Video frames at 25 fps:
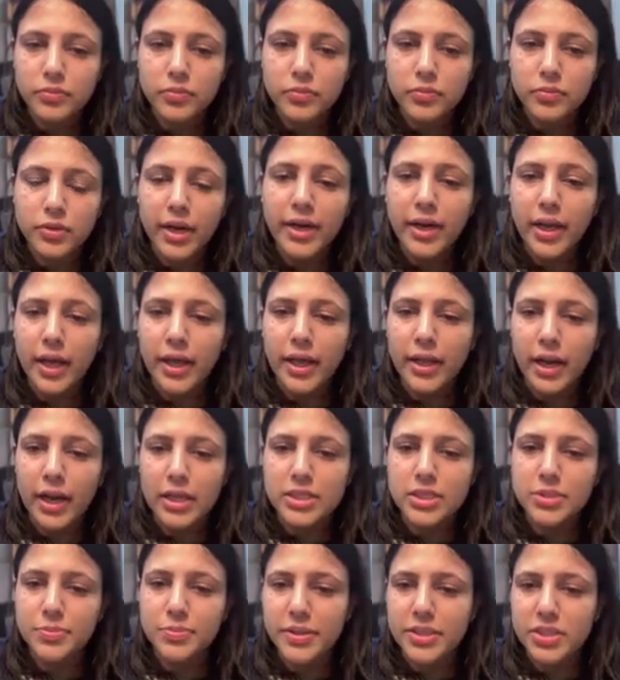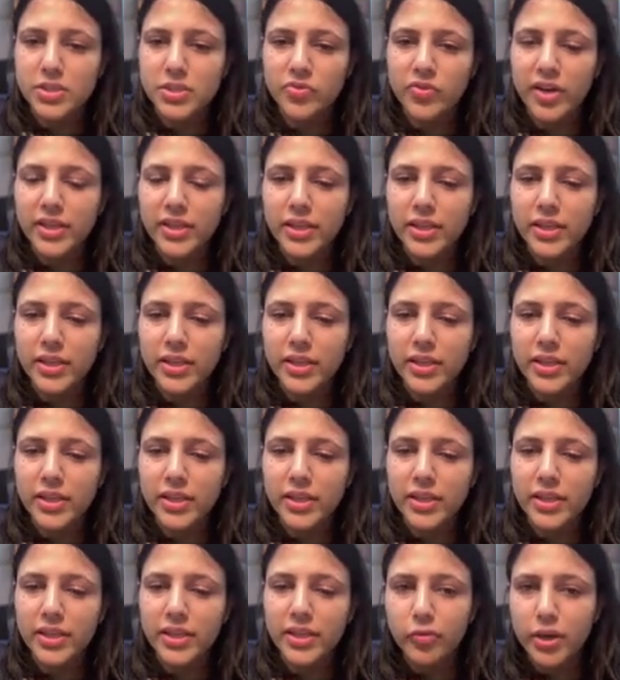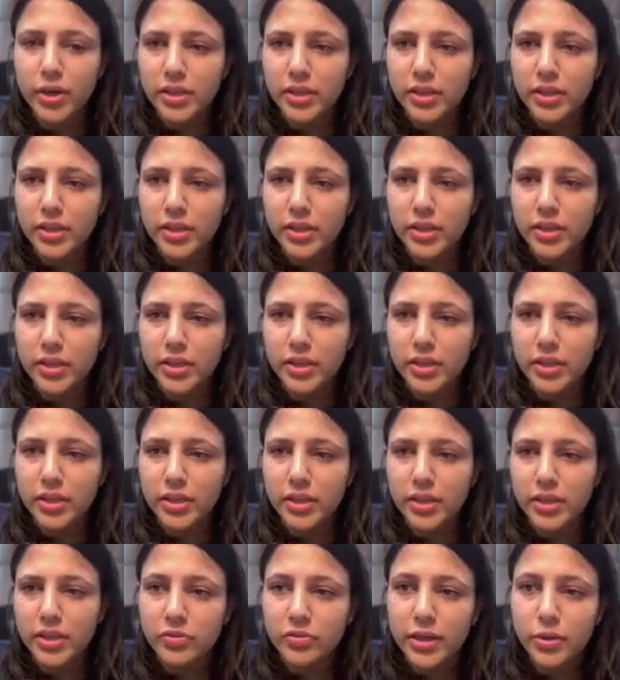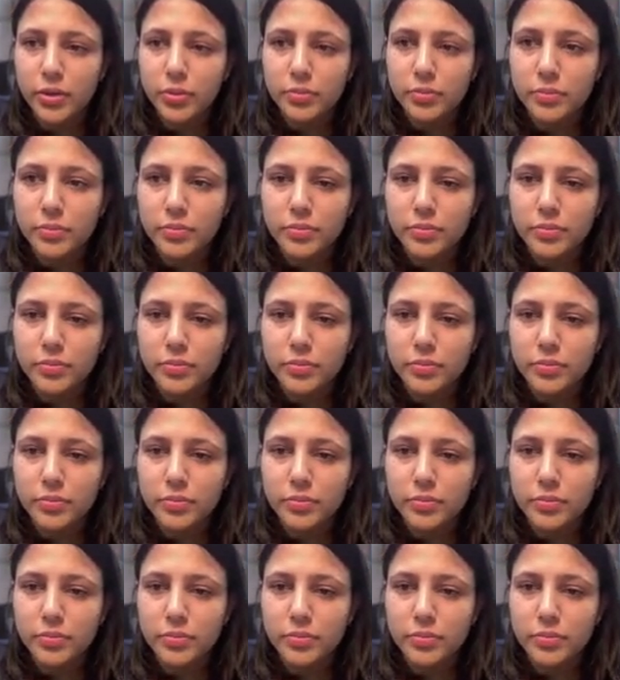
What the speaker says: Right? And I'll specify that you have to take the mean of the value.